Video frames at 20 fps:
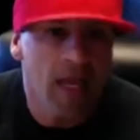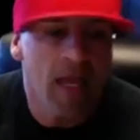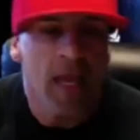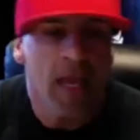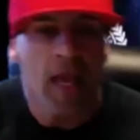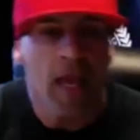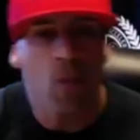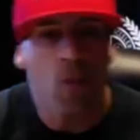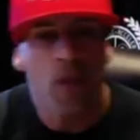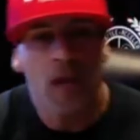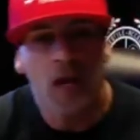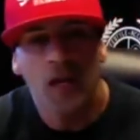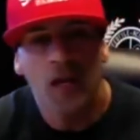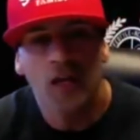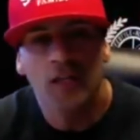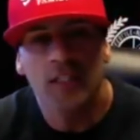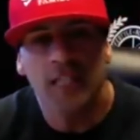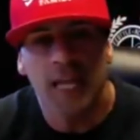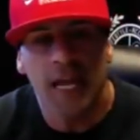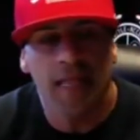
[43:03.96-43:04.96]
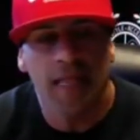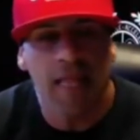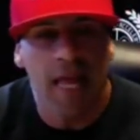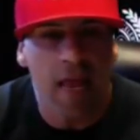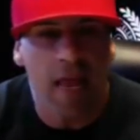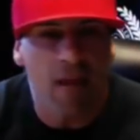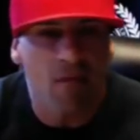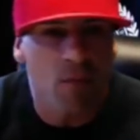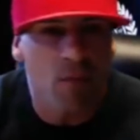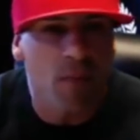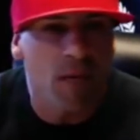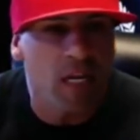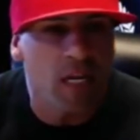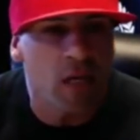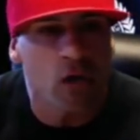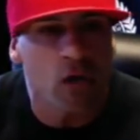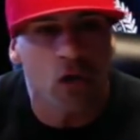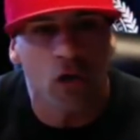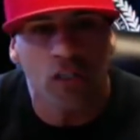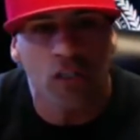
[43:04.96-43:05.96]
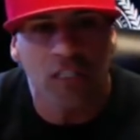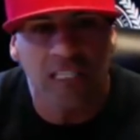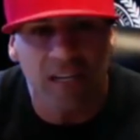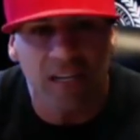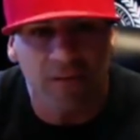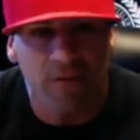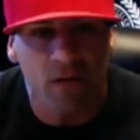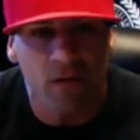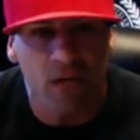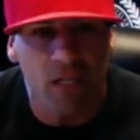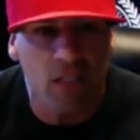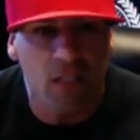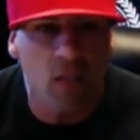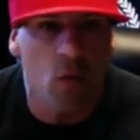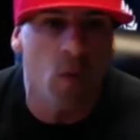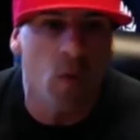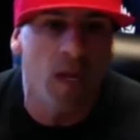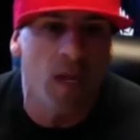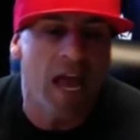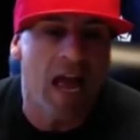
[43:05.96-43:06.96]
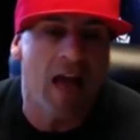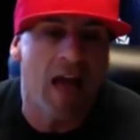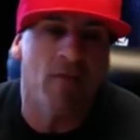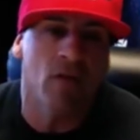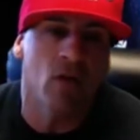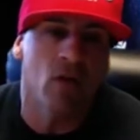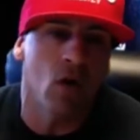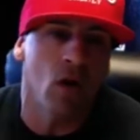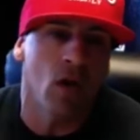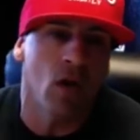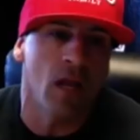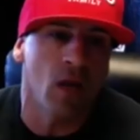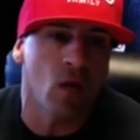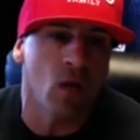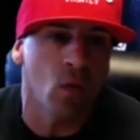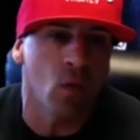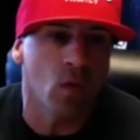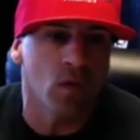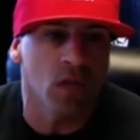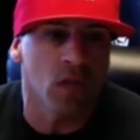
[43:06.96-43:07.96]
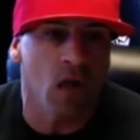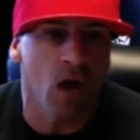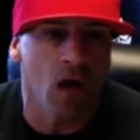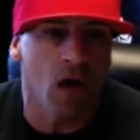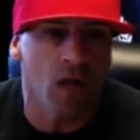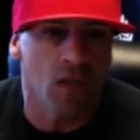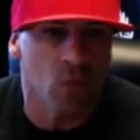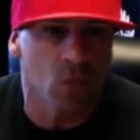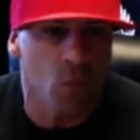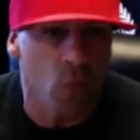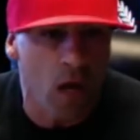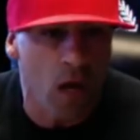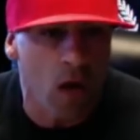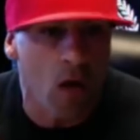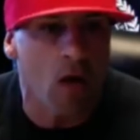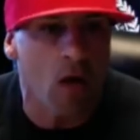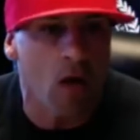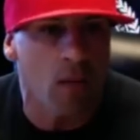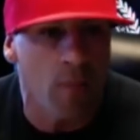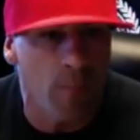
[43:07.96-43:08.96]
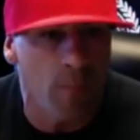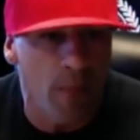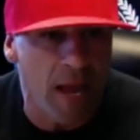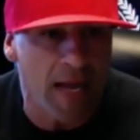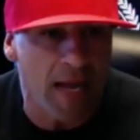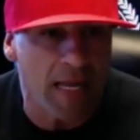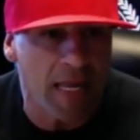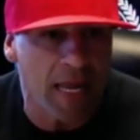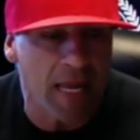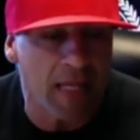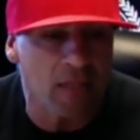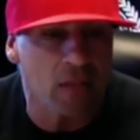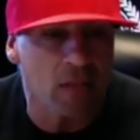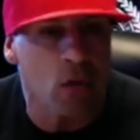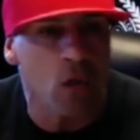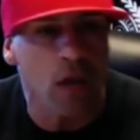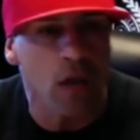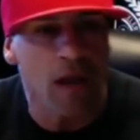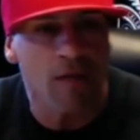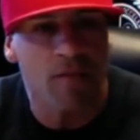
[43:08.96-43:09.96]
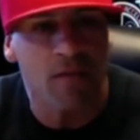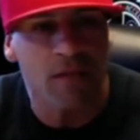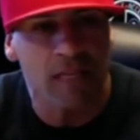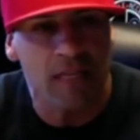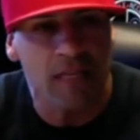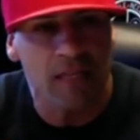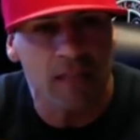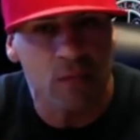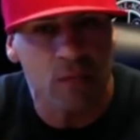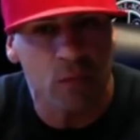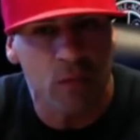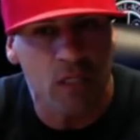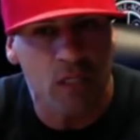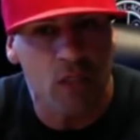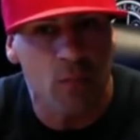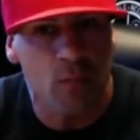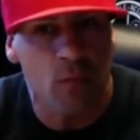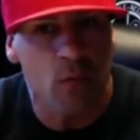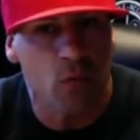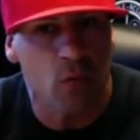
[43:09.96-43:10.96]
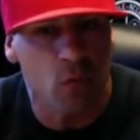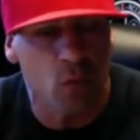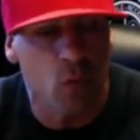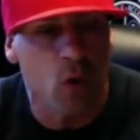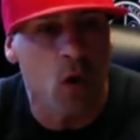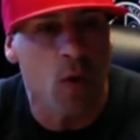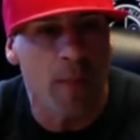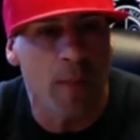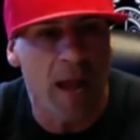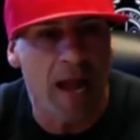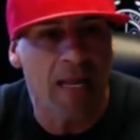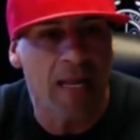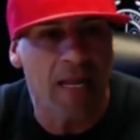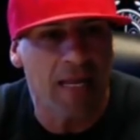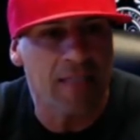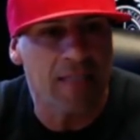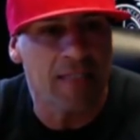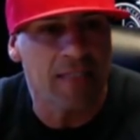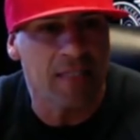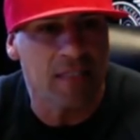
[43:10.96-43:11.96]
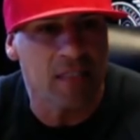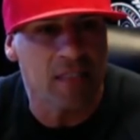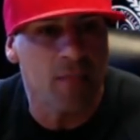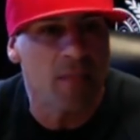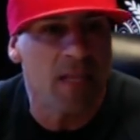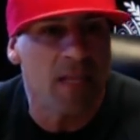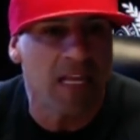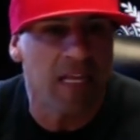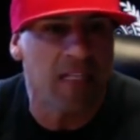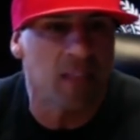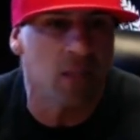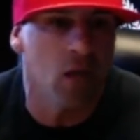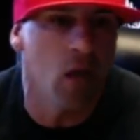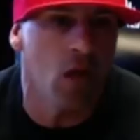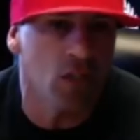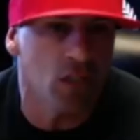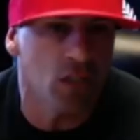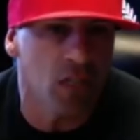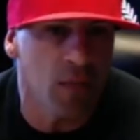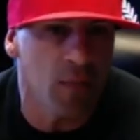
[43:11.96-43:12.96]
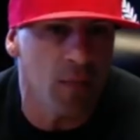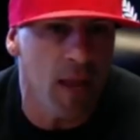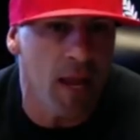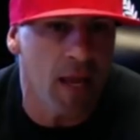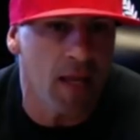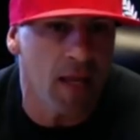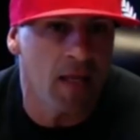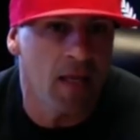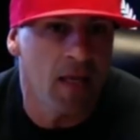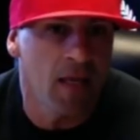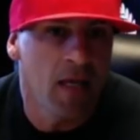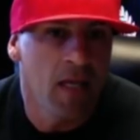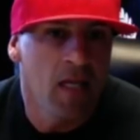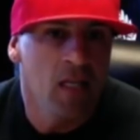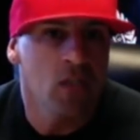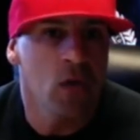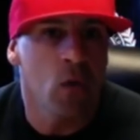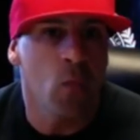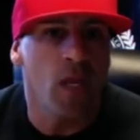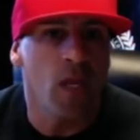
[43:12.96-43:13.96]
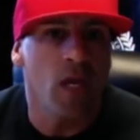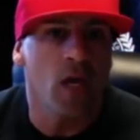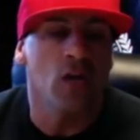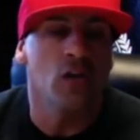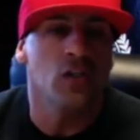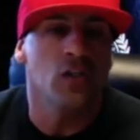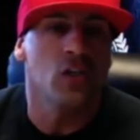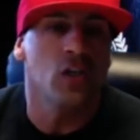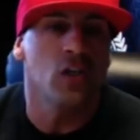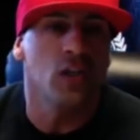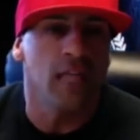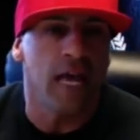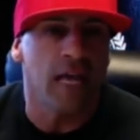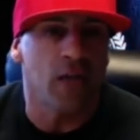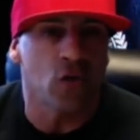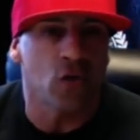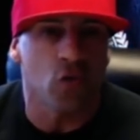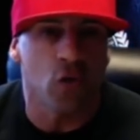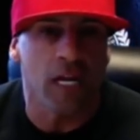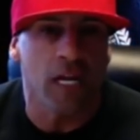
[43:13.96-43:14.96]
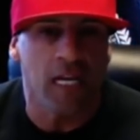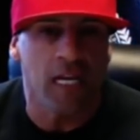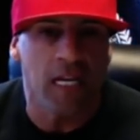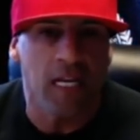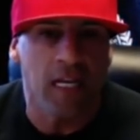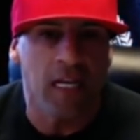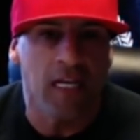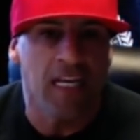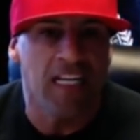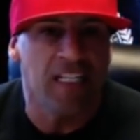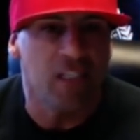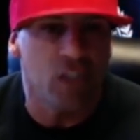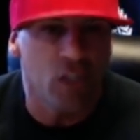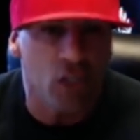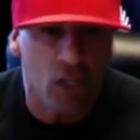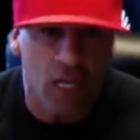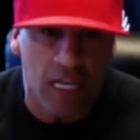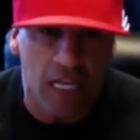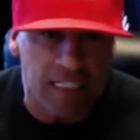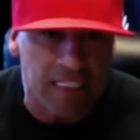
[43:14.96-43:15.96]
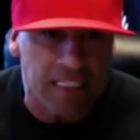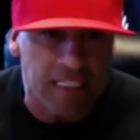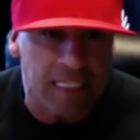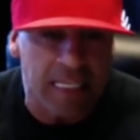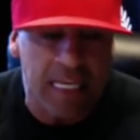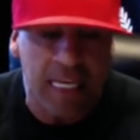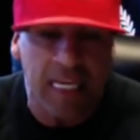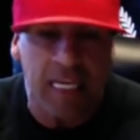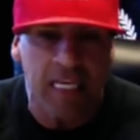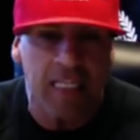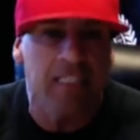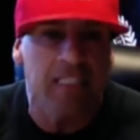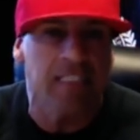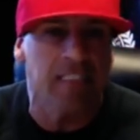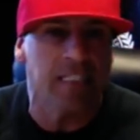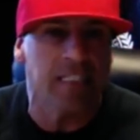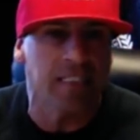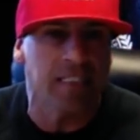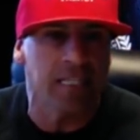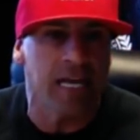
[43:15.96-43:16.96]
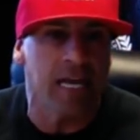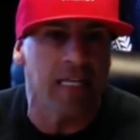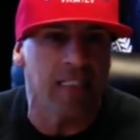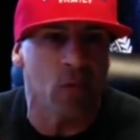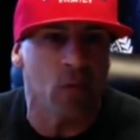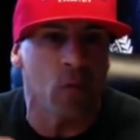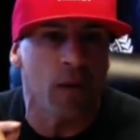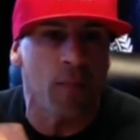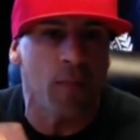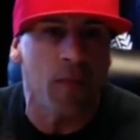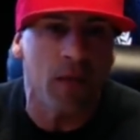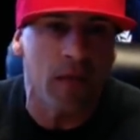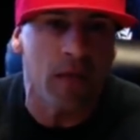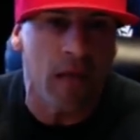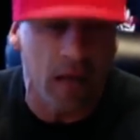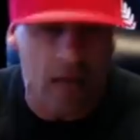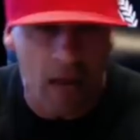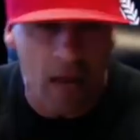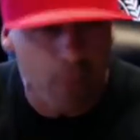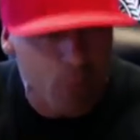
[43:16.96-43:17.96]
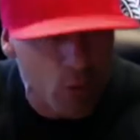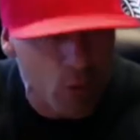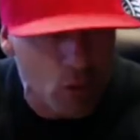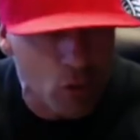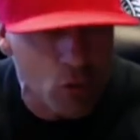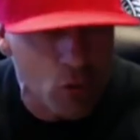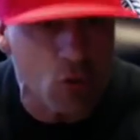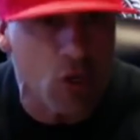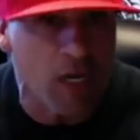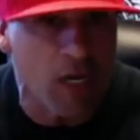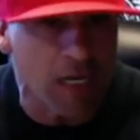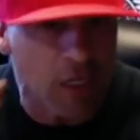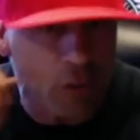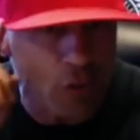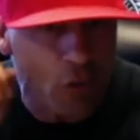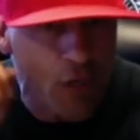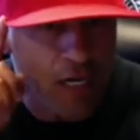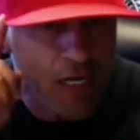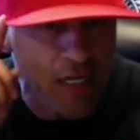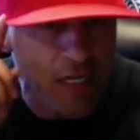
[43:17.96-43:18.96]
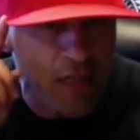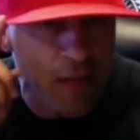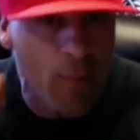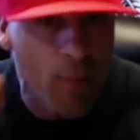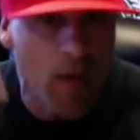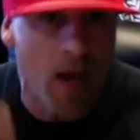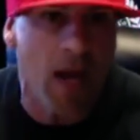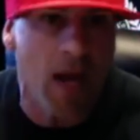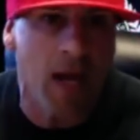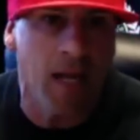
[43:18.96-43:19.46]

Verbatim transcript: And we understand that everybody learns differently. So we have an online course as well on the back end. So everything is reachable through our back end system that gets launched in May. So we understood that training is it's key to success. And what I mean not not personal training, training the mind,